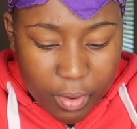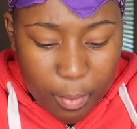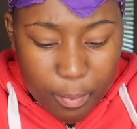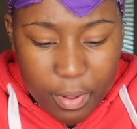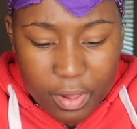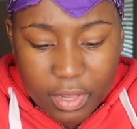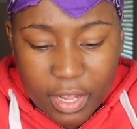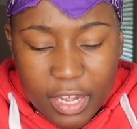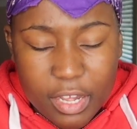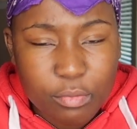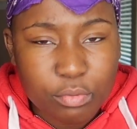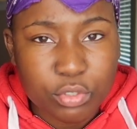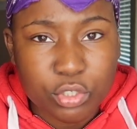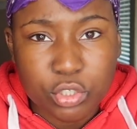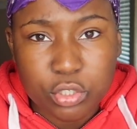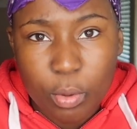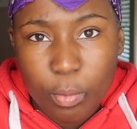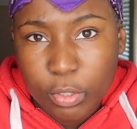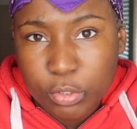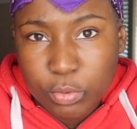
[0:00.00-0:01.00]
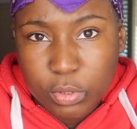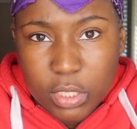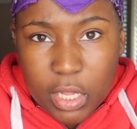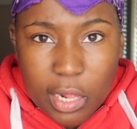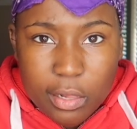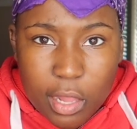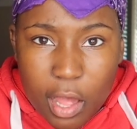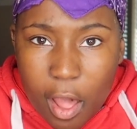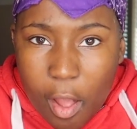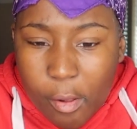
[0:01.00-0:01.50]
But like it was so much with
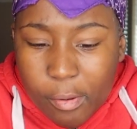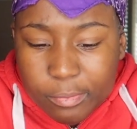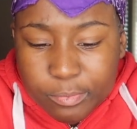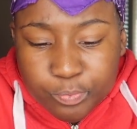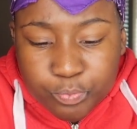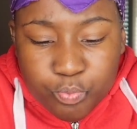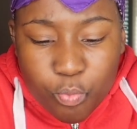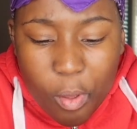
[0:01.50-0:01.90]
that, like